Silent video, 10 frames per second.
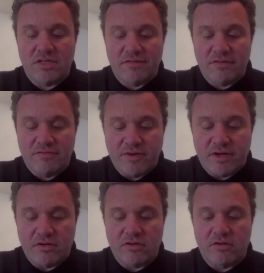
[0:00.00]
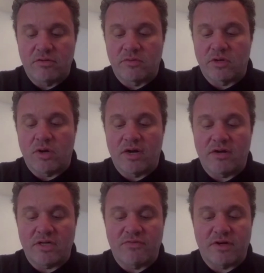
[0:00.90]
of the funnel require
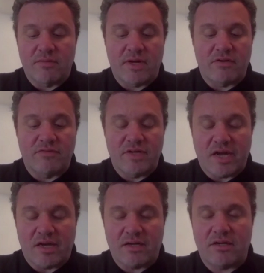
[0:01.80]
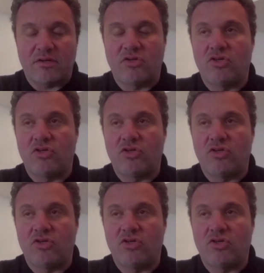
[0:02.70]
a different amount of data